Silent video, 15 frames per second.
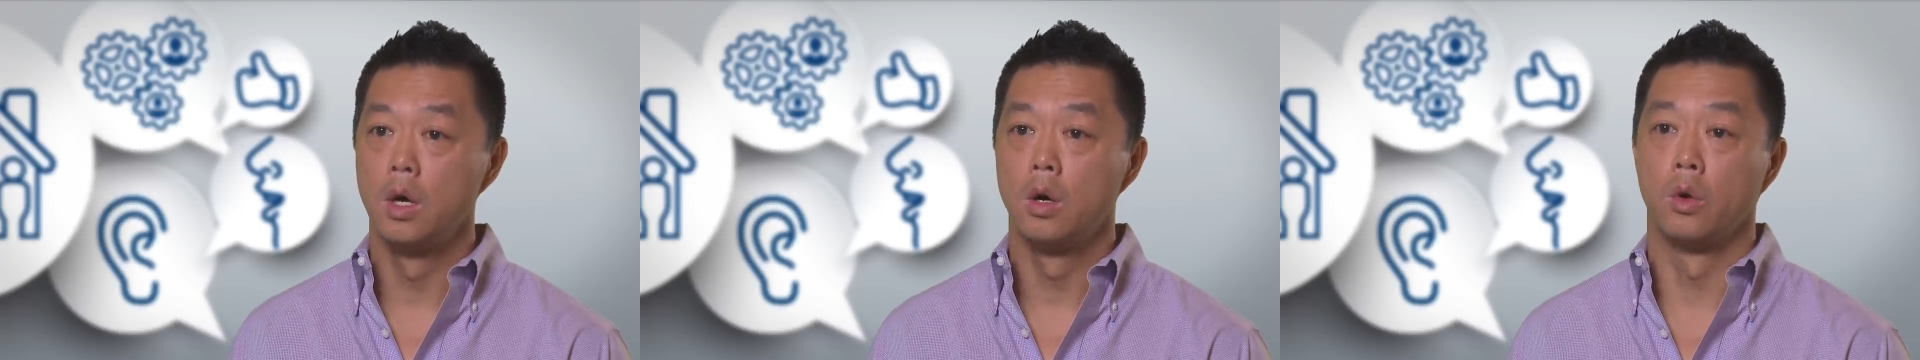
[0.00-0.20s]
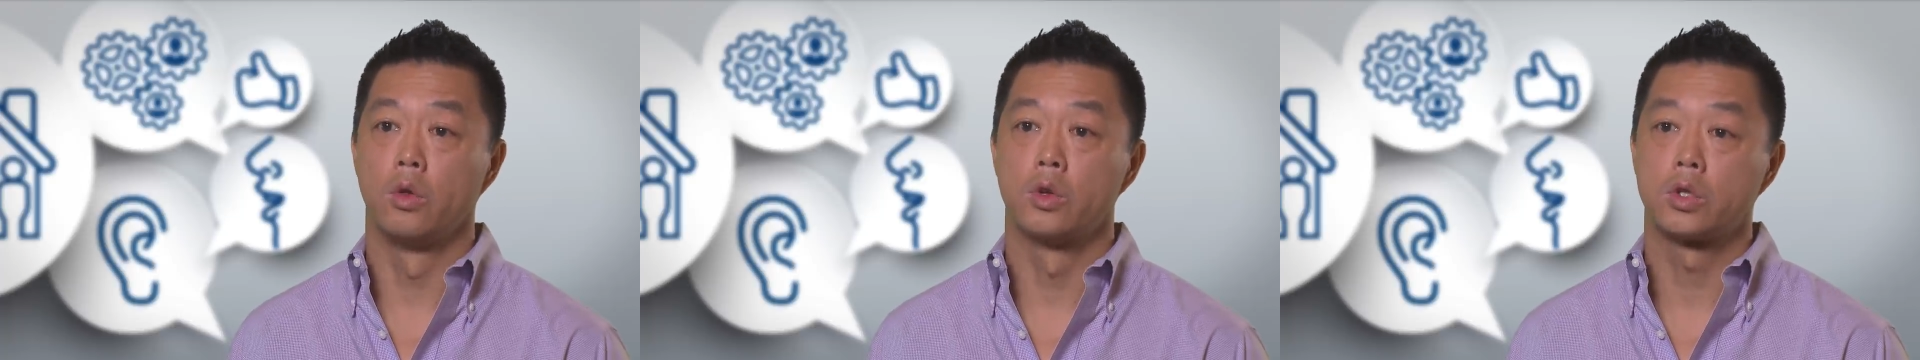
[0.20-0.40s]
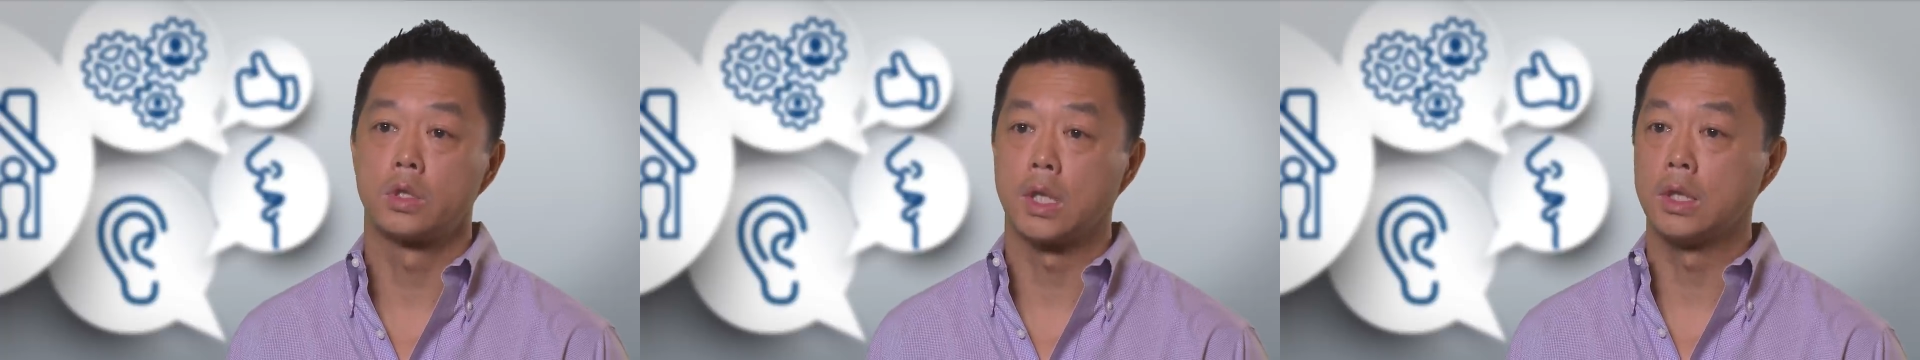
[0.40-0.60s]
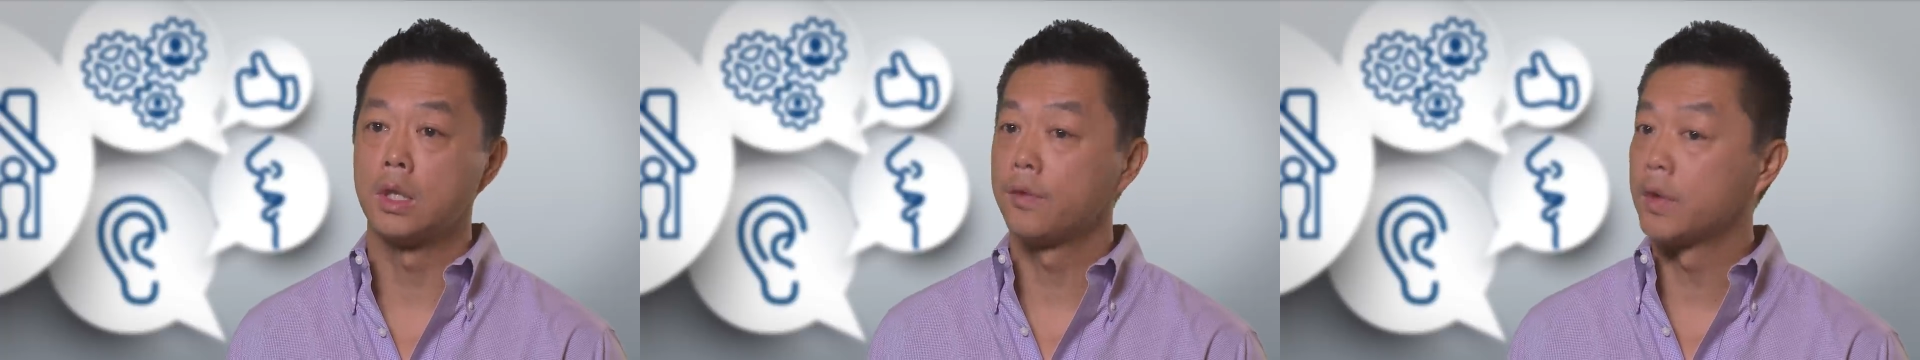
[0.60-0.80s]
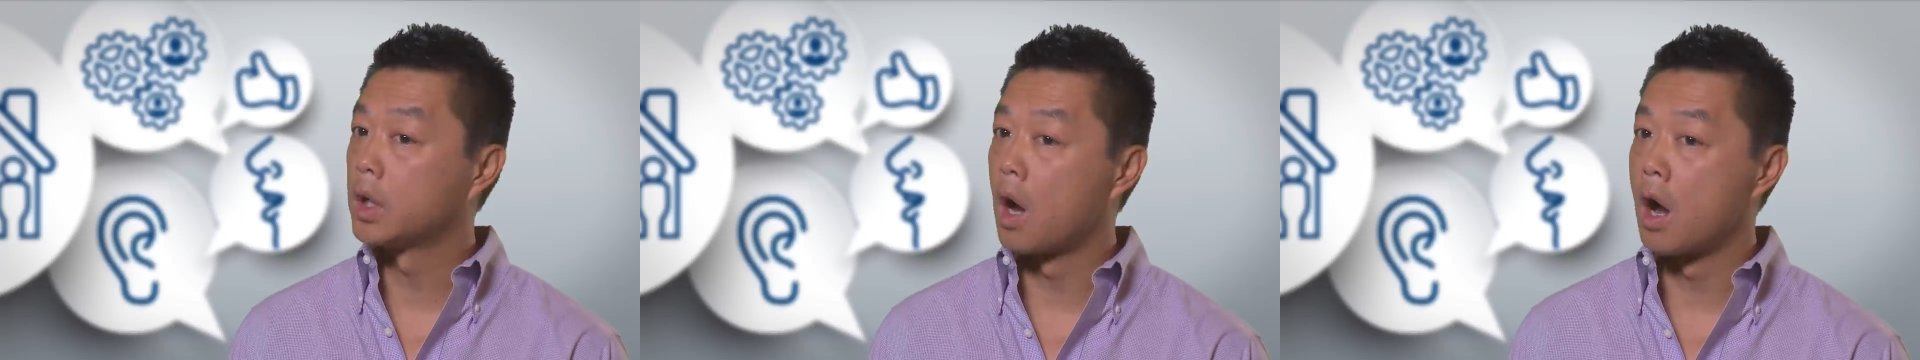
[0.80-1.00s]
or there's
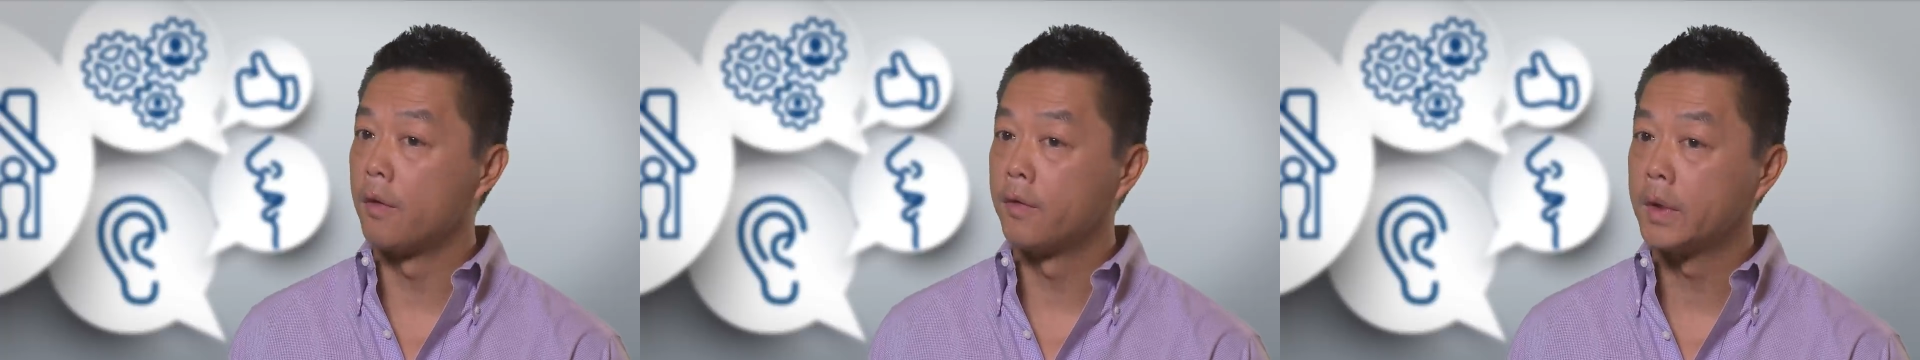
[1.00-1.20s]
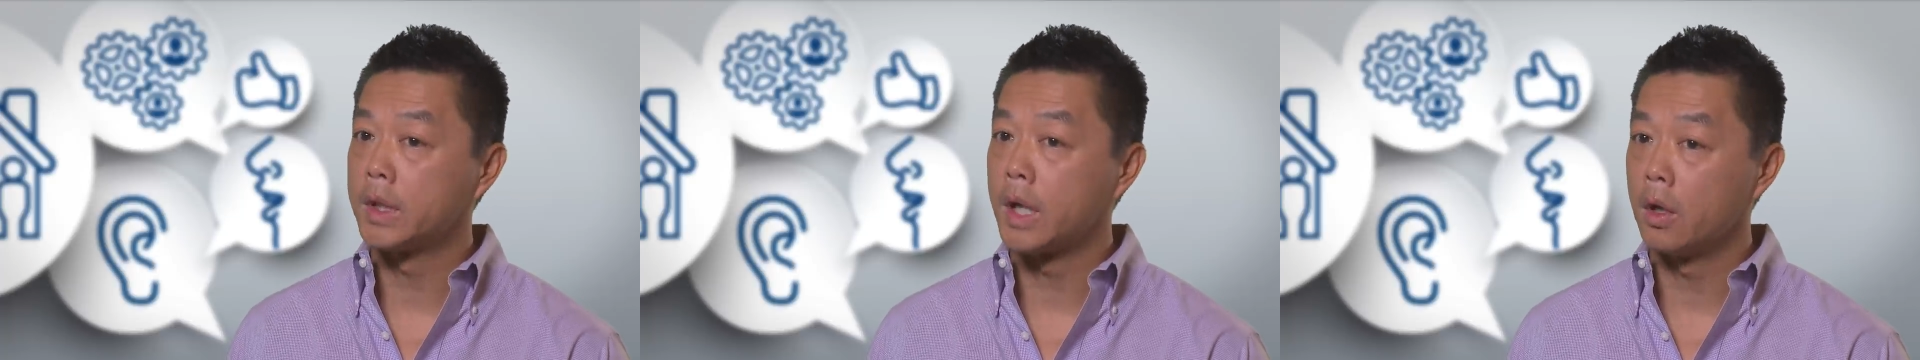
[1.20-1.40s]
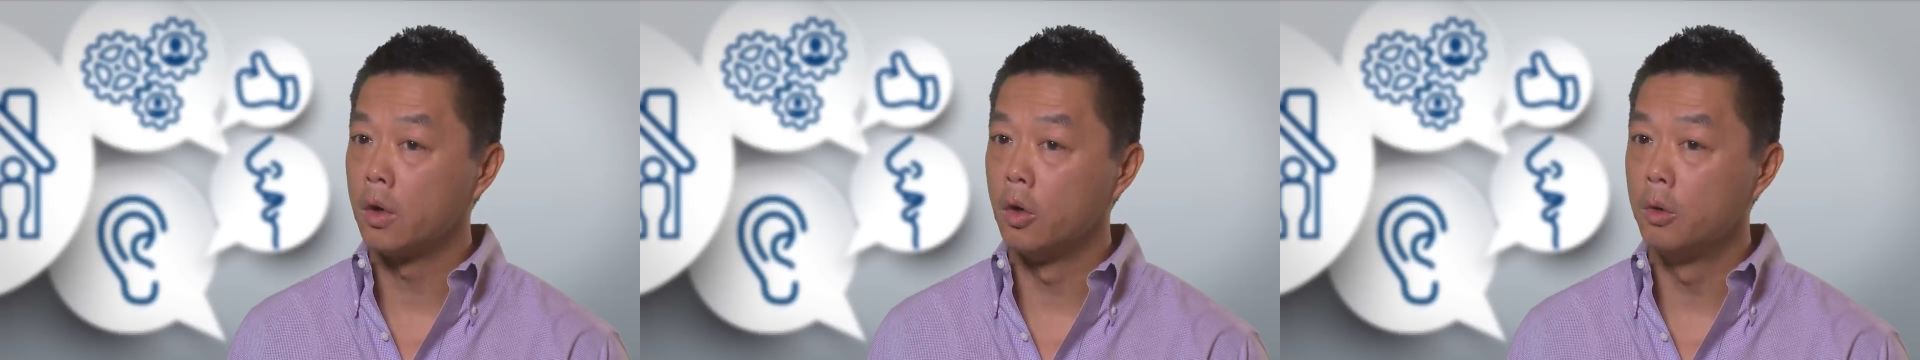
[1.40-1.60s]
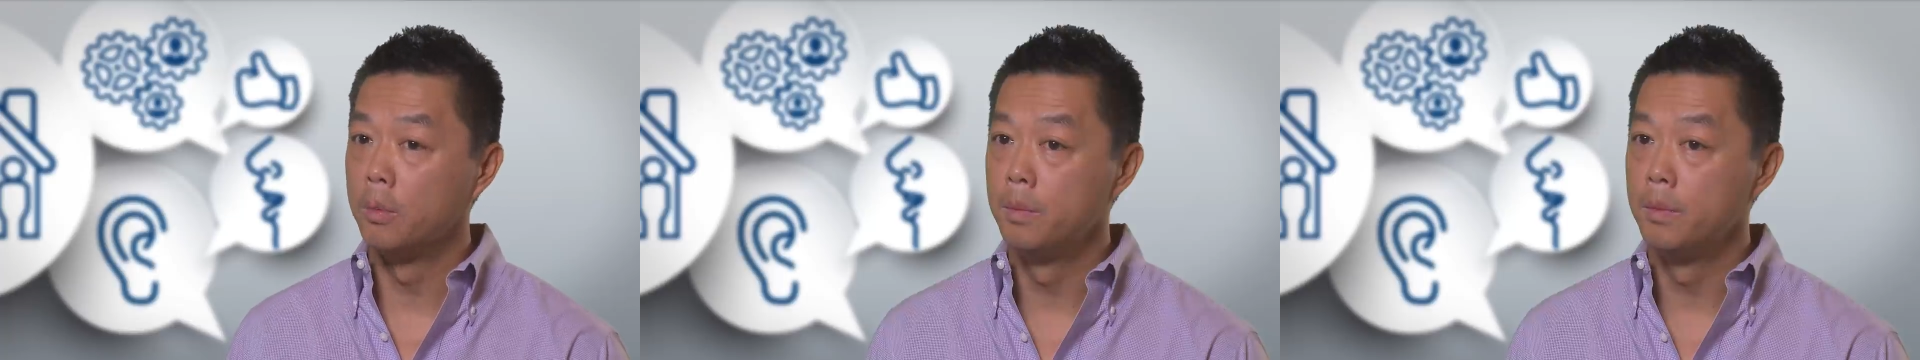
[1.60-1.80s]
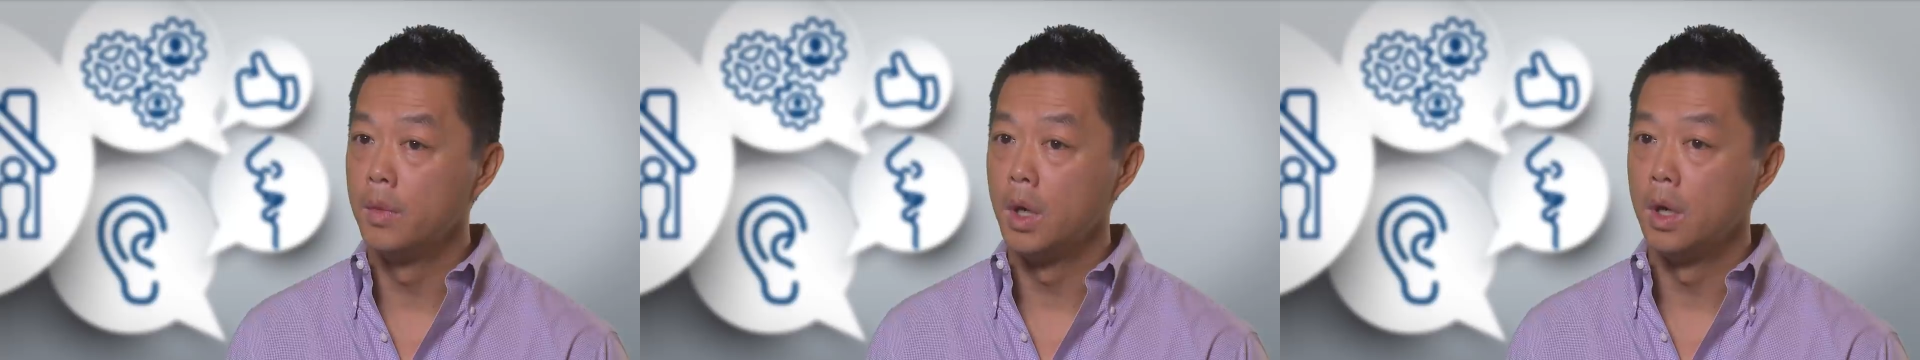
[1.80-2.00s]
significant conflict at
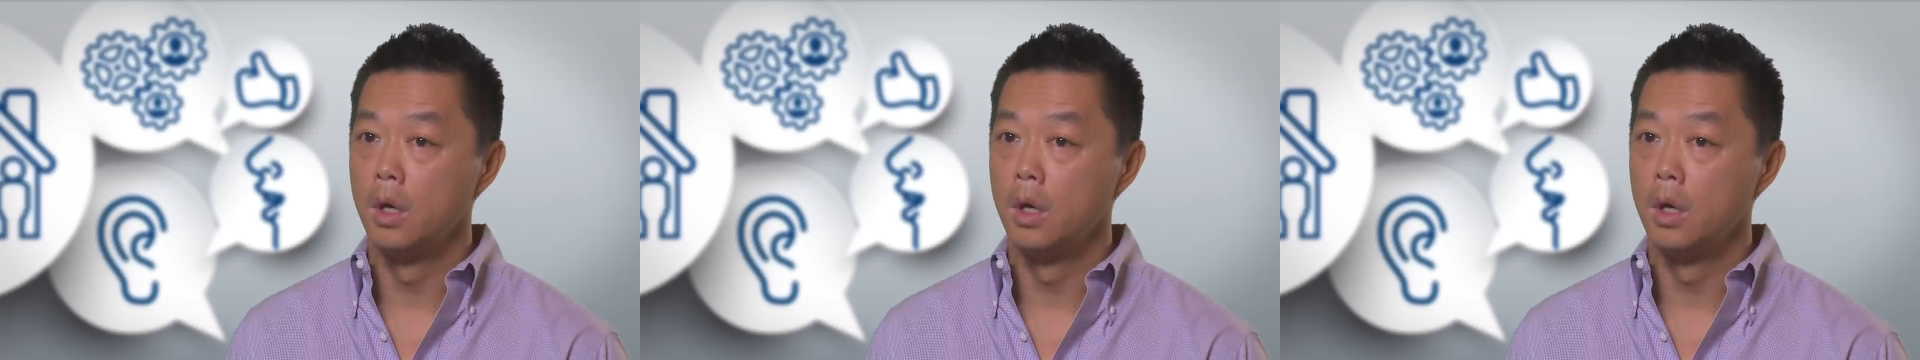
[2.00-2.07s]
home,